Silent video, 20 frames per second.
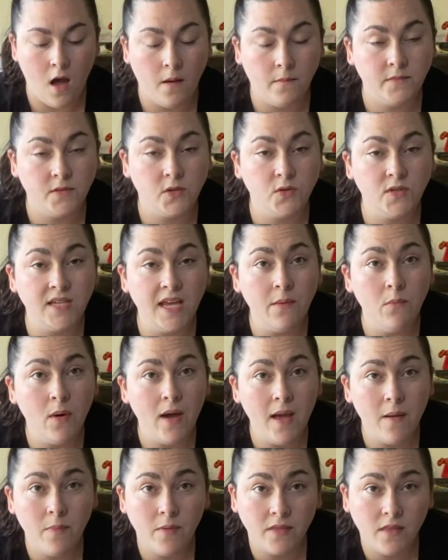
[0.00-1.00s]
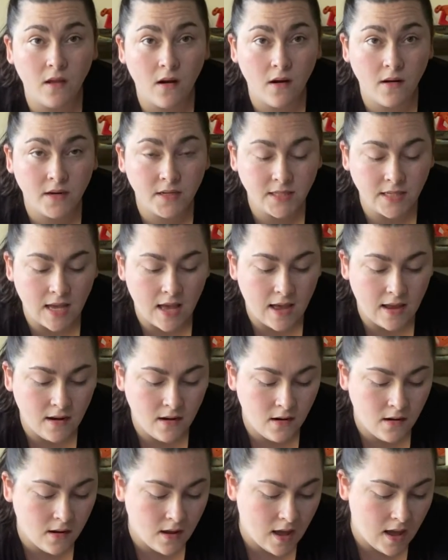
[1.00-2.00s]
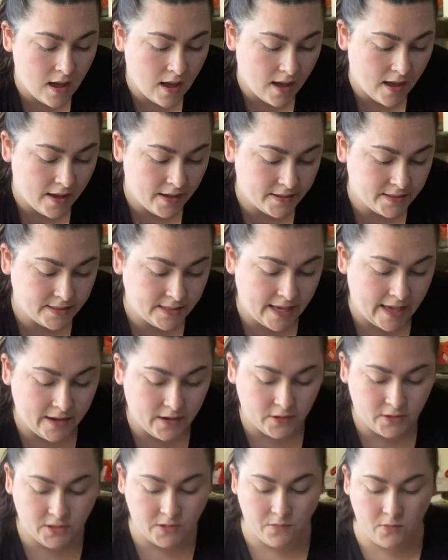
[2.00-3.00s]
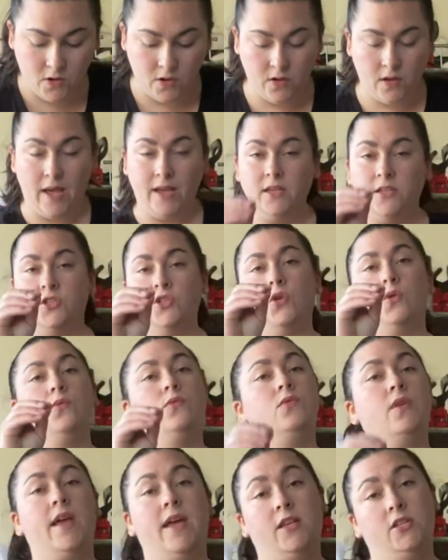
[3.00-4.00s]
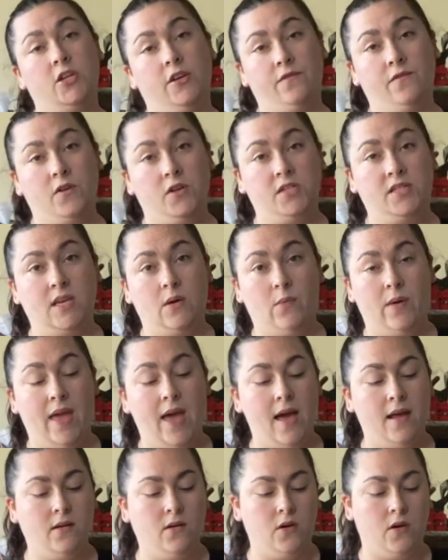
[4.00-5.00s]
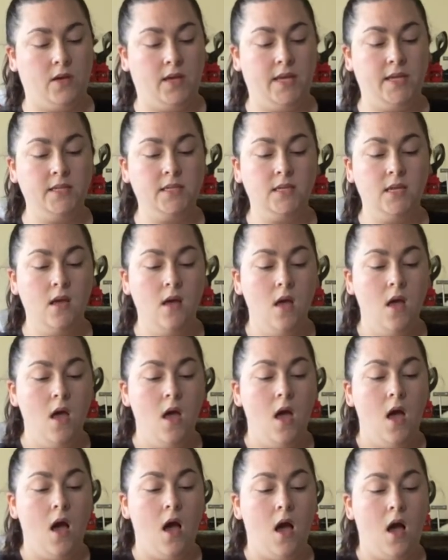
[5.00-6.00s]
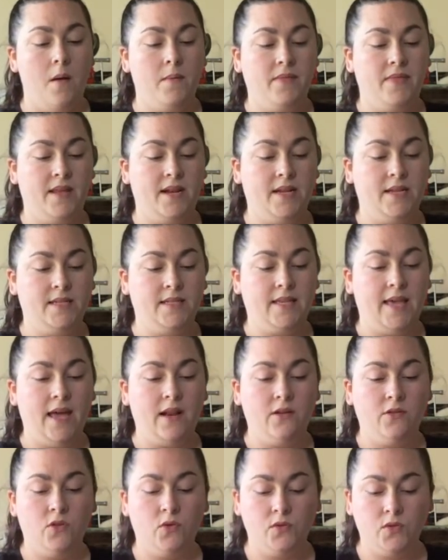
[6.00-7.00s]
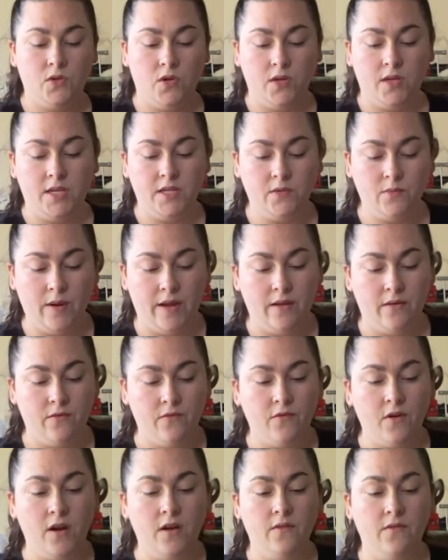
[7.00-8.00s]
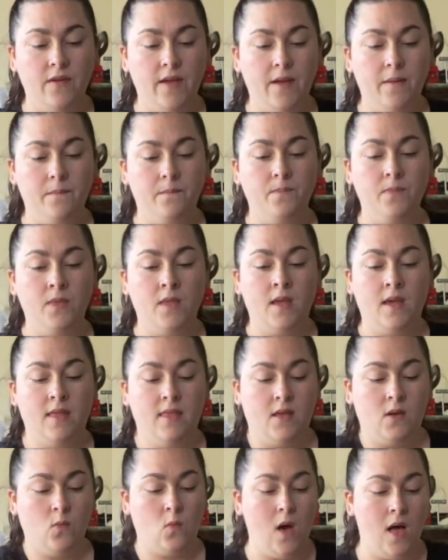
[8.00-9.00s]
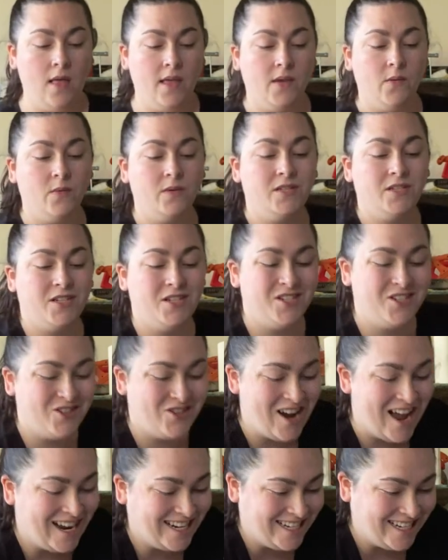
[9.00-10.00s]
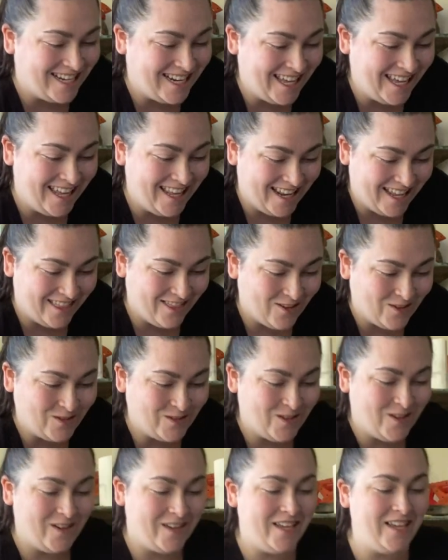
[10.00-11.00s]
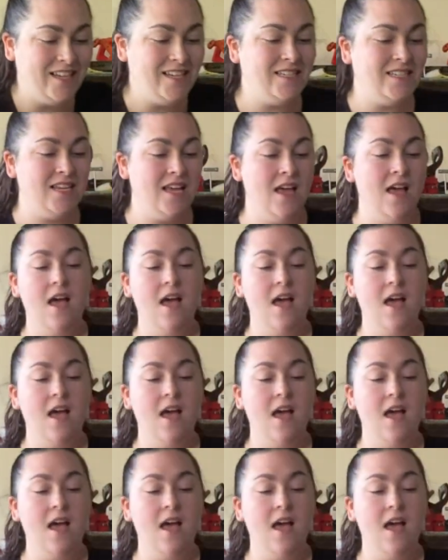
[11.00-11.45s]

So same way I put the harness on, I scattered some cookies. I showed AJ first that we had cookies, and then I scattered those cookies right in front of him, and then while he was distracted eating those cookies,